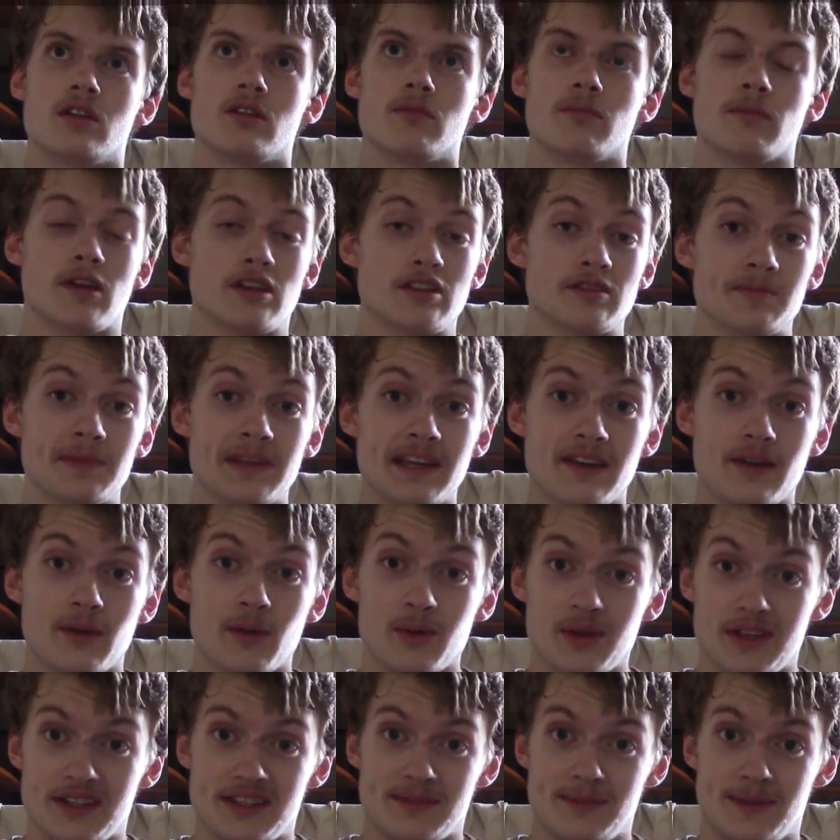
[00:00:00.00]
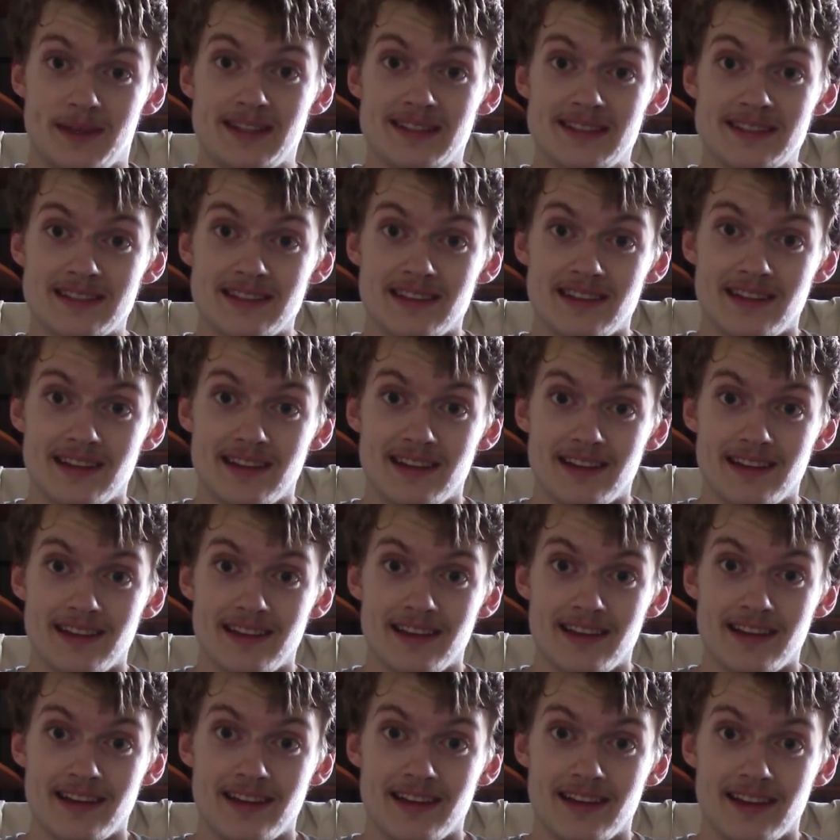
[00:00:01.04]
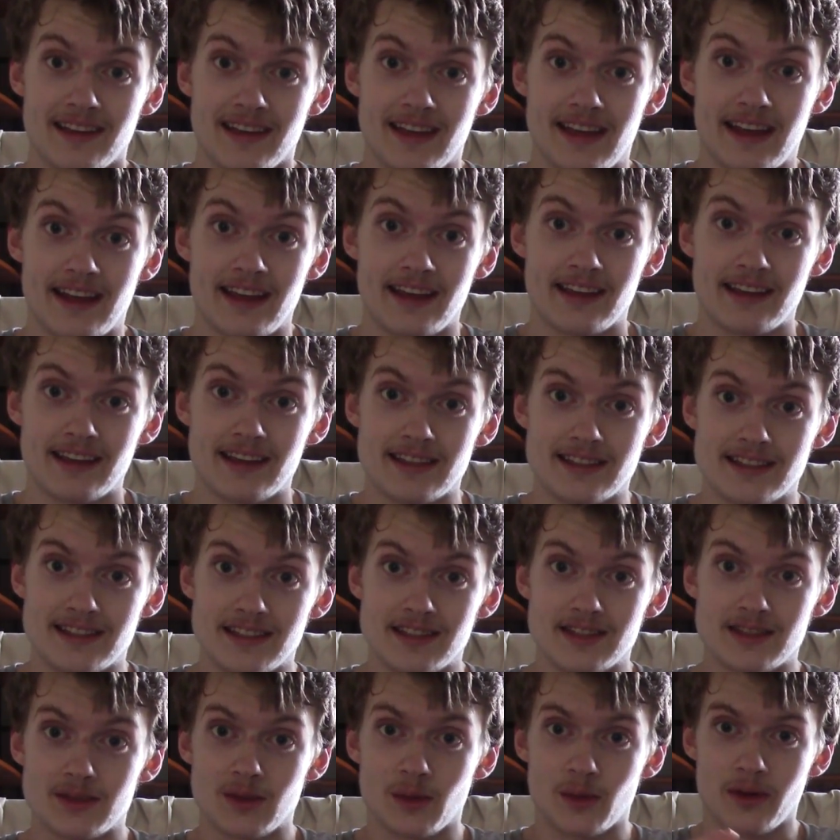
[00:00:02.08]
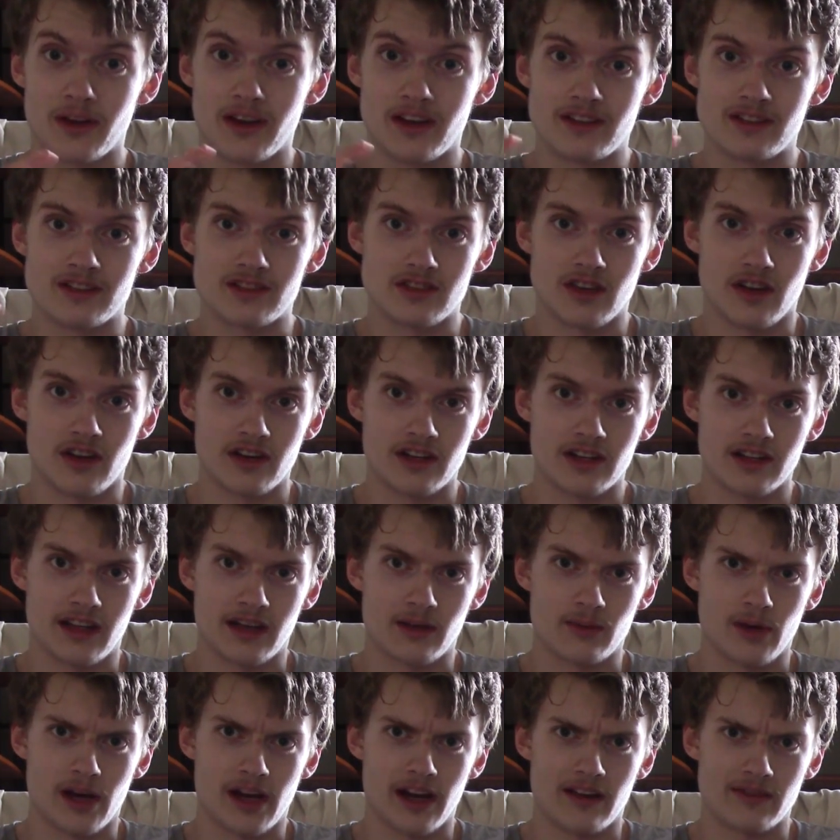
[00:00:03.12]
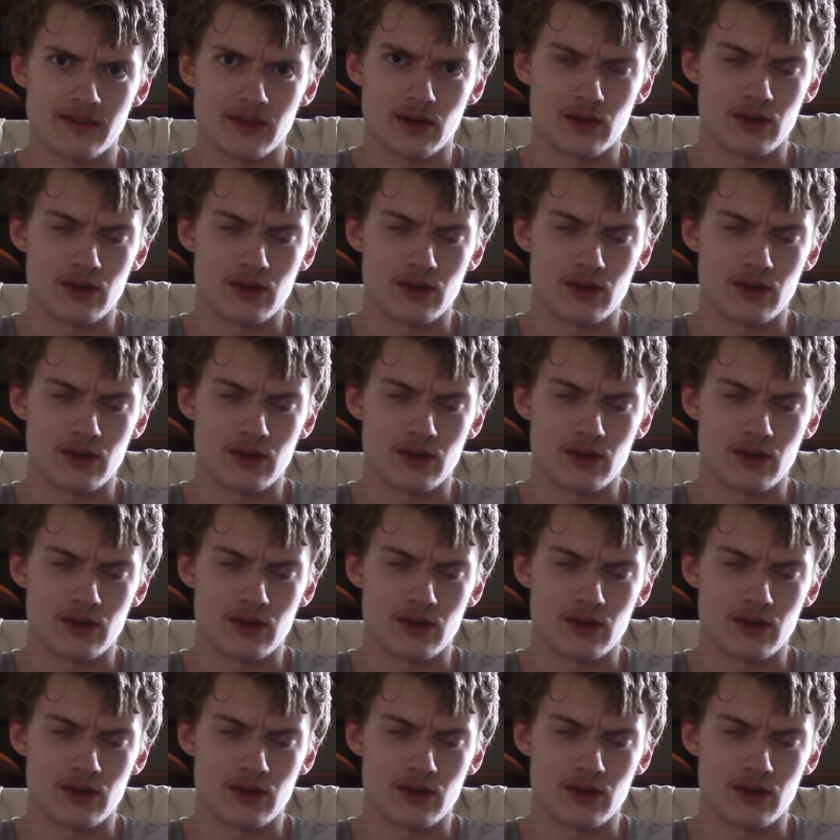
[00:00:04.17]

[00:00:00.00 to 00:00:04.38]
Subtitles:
Must be Christmas. Get it? Because this story started, like, right after